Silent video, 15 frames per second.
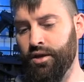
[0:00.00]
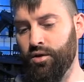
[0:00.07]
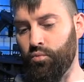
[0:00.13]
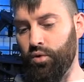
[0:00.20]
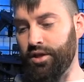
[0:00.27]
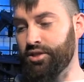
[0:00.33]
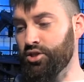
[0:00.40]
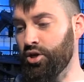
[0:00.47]

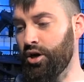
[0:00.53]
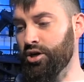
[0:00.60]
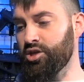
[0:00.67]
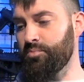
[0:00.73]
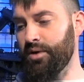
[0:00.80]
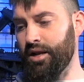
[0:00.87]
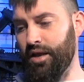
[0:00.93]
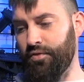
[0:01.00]
We talked
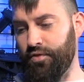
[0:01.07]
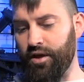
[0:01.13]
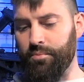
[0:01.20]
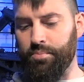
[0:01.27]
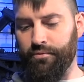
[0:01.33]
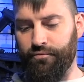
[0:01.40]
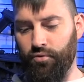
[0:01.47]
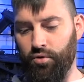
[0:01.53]
about, I
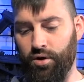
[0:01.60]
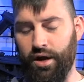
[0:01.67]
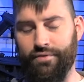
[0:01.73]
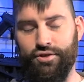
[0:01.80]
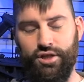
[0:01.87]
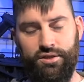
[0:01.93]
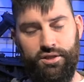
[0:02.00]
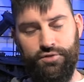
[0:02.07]
think before,
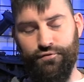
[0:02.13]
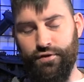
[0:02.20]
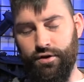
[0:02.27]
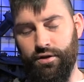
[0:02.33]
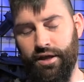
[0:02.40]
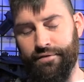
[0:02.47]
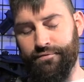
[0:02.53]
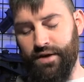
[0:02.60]
I've shot this
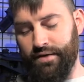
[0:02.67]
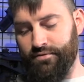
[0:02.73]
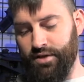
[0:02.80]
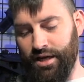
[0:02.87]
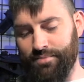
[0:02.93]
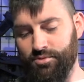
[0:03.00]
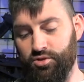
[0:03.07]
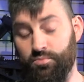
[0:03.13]
video like five times,